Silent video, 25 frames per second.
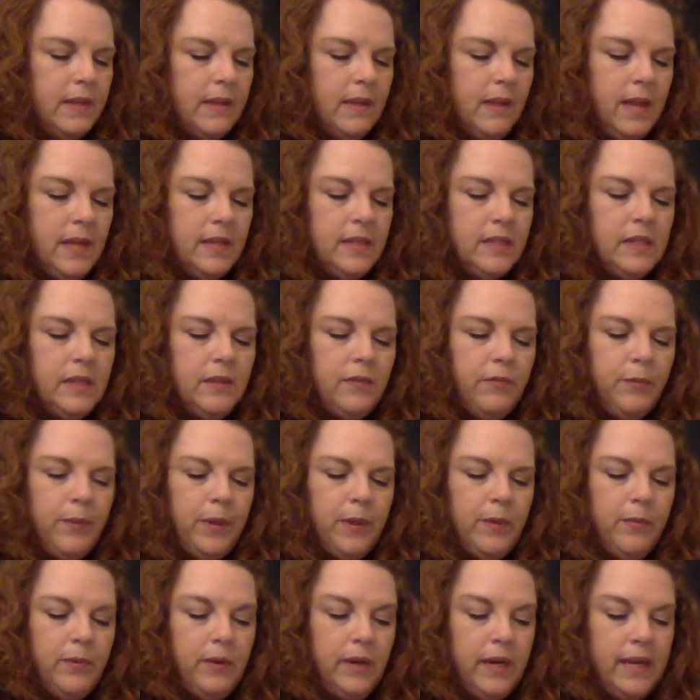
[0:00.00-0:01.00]
as if we
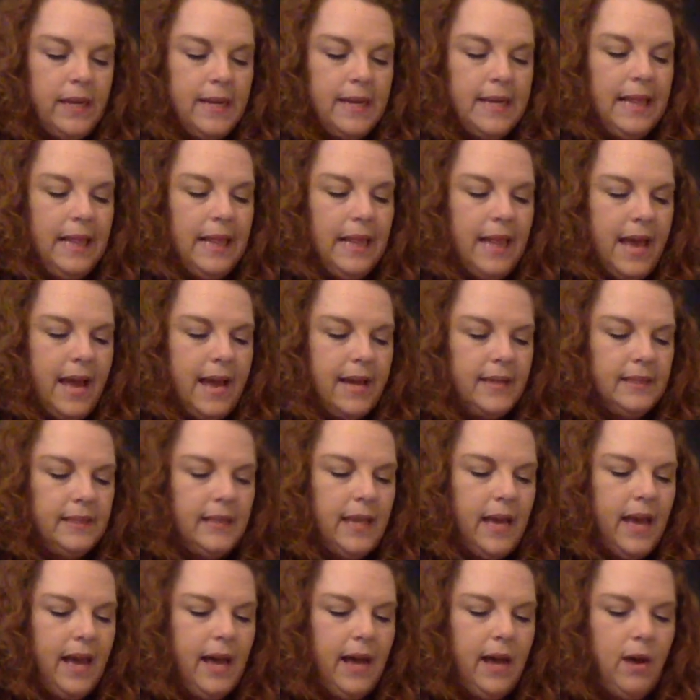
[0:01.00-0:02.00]
were in class,
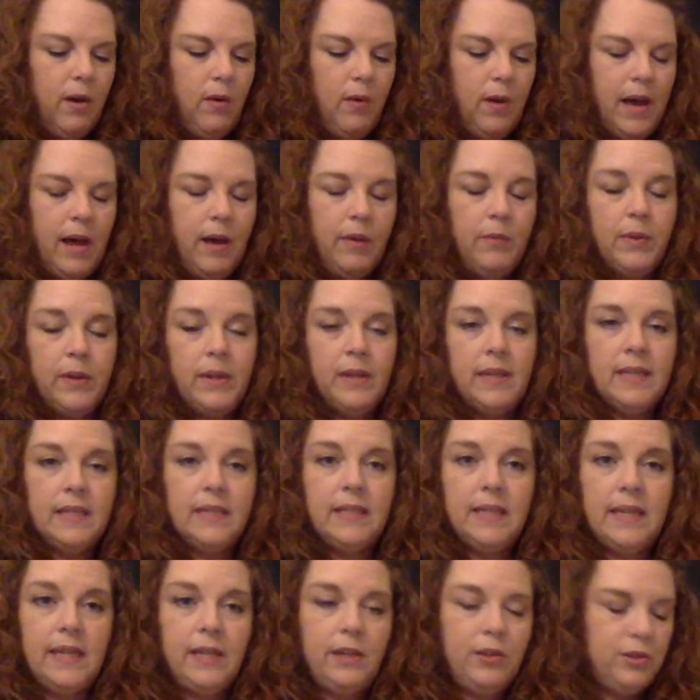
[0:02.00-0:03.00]
how I would
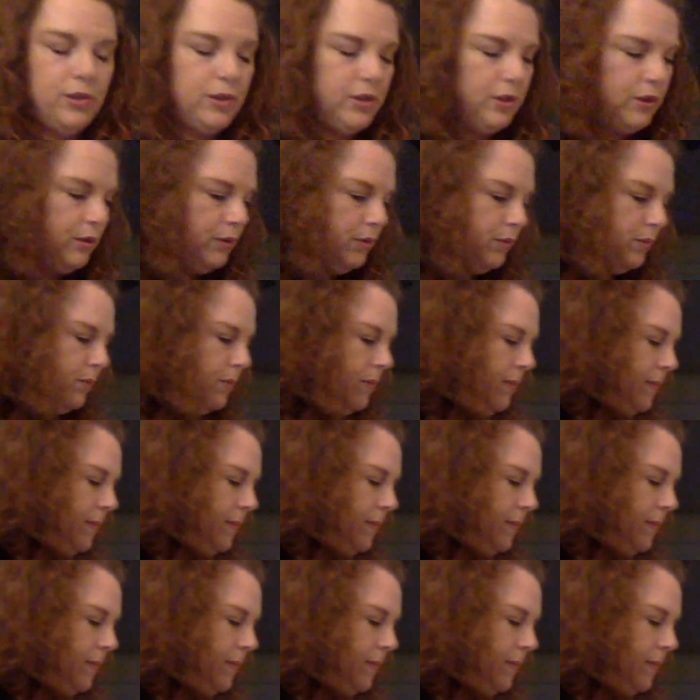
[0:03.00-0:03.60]
teach you